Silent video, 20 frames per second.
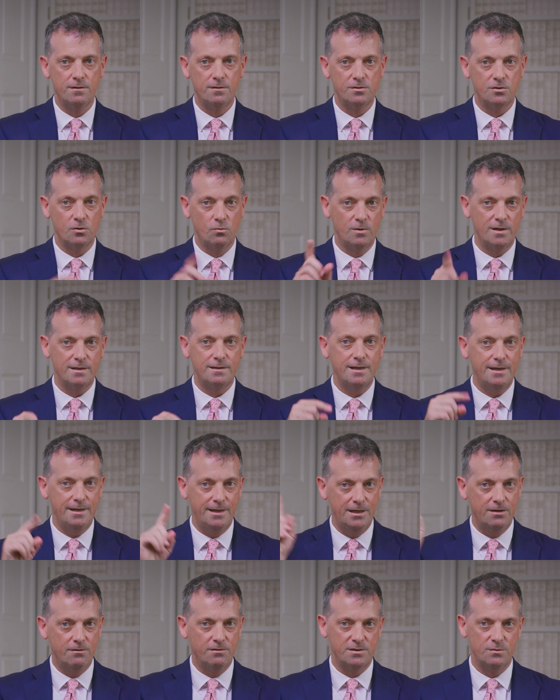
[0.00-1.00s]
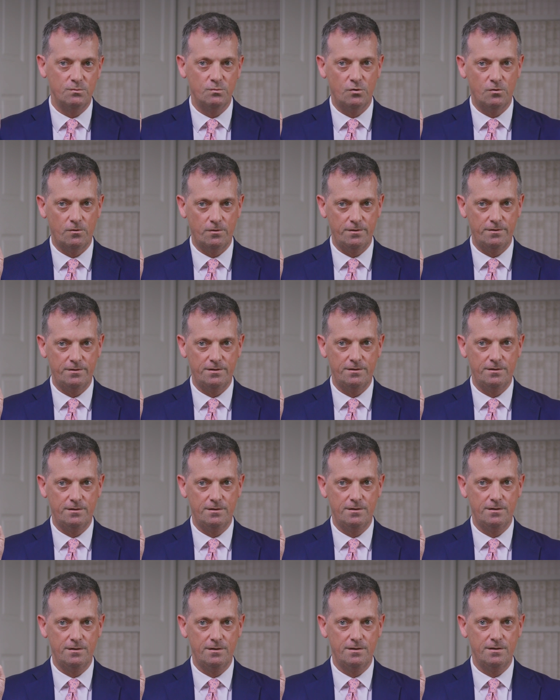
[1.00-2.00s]
So what they hear is important.
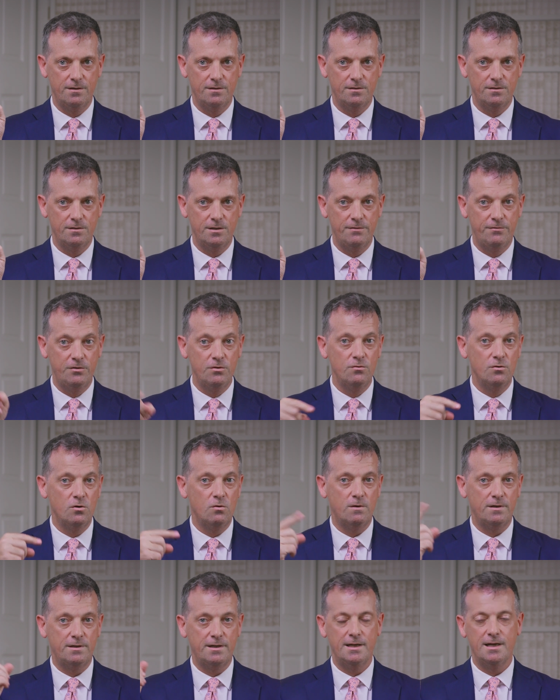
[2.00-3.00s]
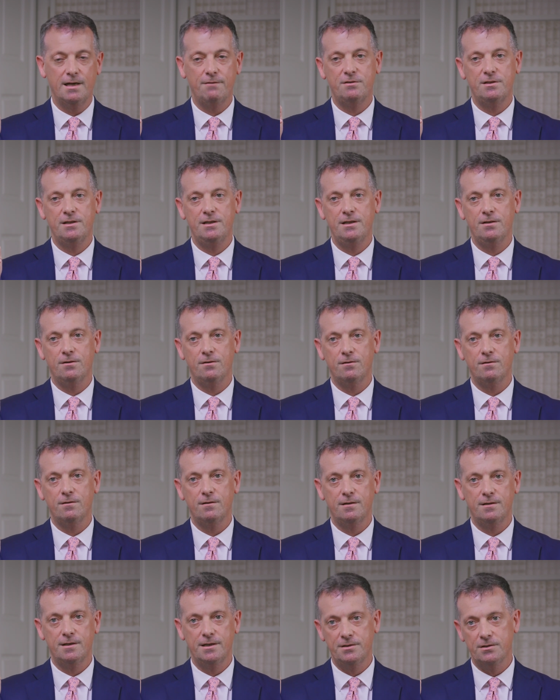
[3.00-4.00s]
If you know what they have to hear,
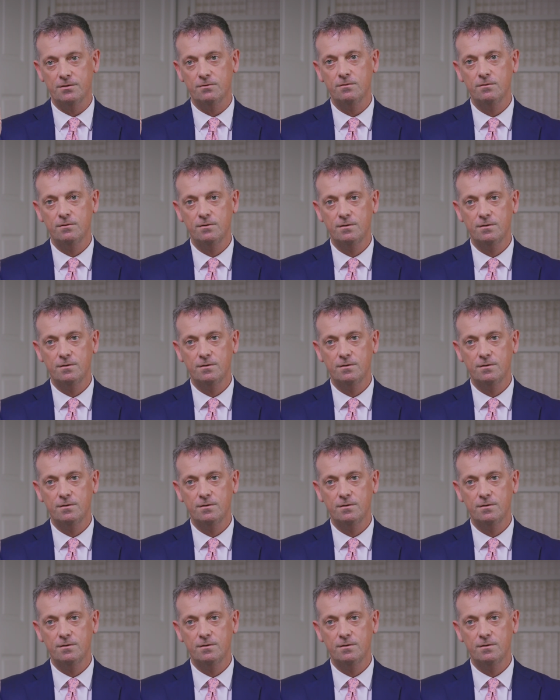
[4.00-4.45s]
and I do,